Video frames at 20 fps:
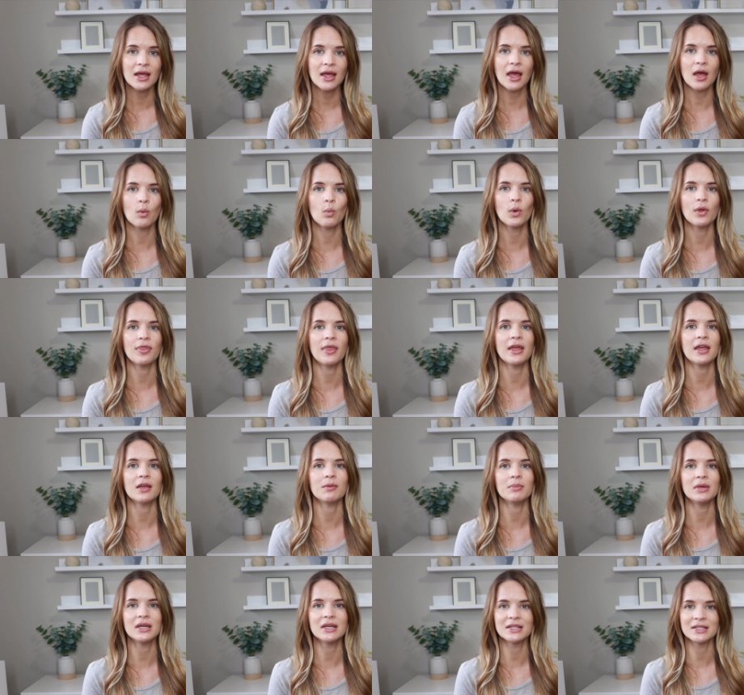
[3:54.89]
and what they
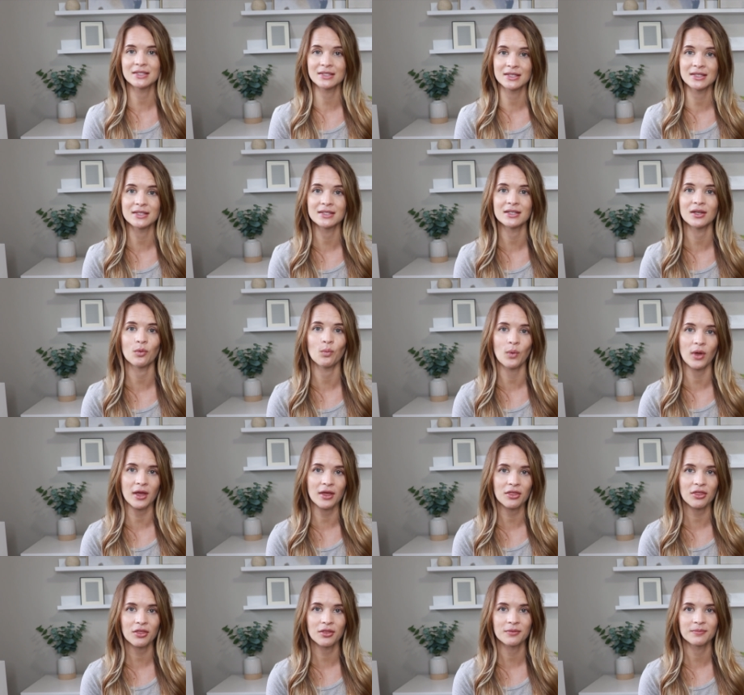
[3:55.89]
can be consistent
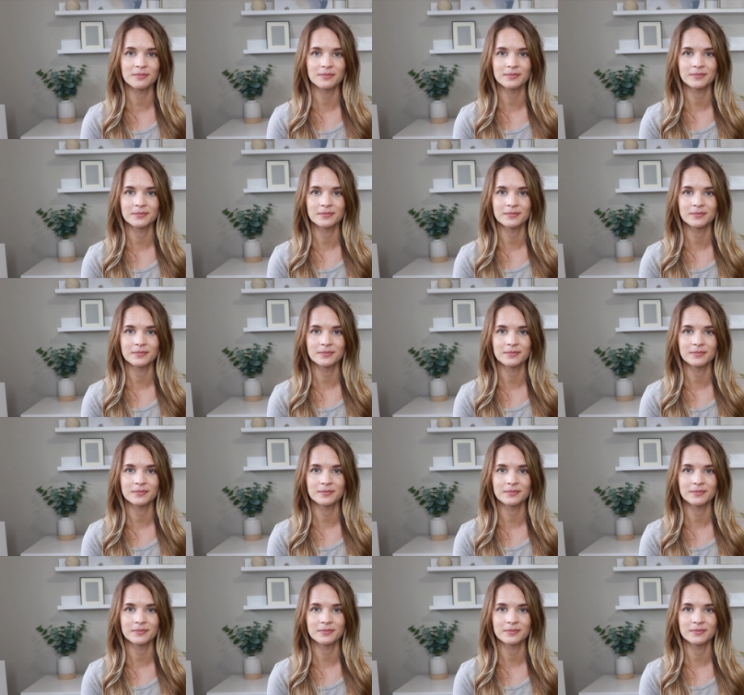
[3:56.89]
with.